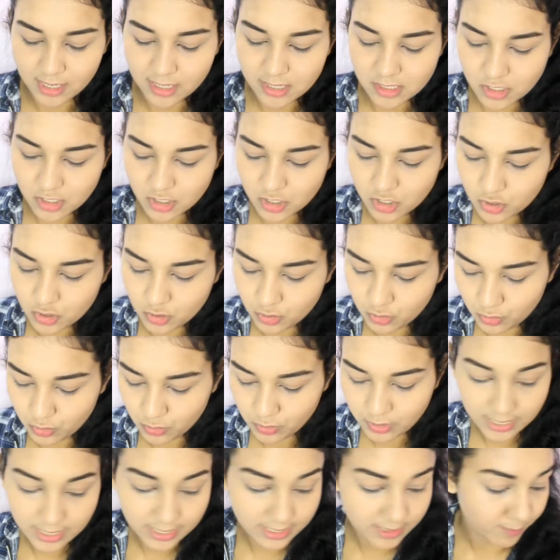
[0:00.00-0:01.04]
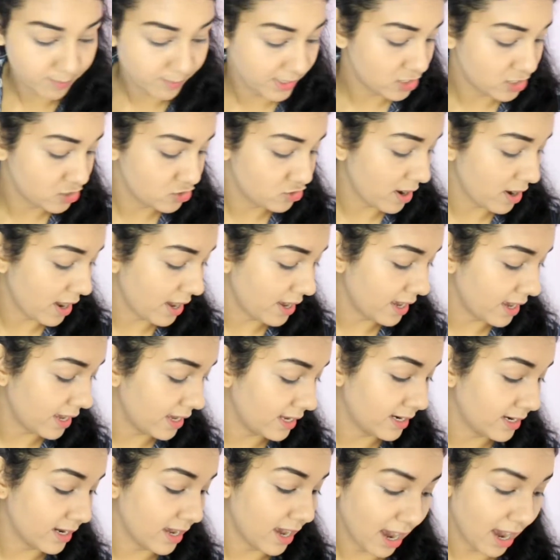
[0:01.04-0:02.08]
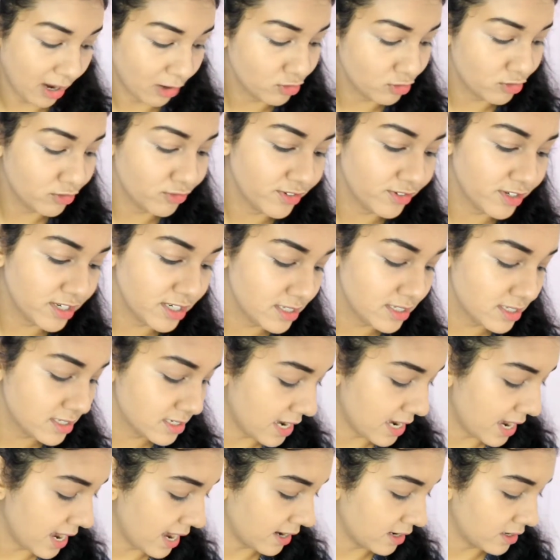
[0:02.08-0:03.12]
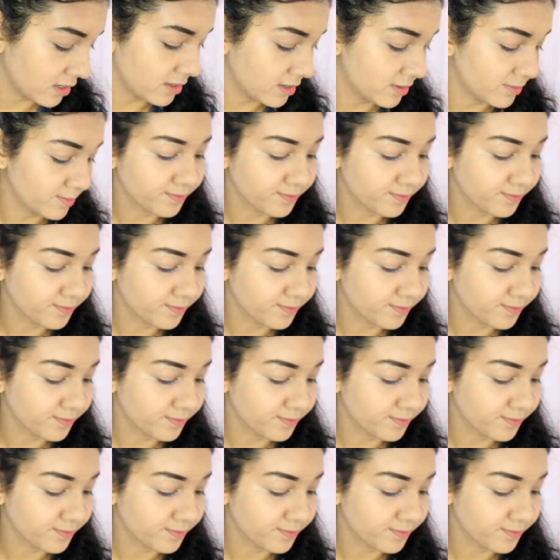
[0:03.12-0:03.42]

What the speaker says: So let me try it out first and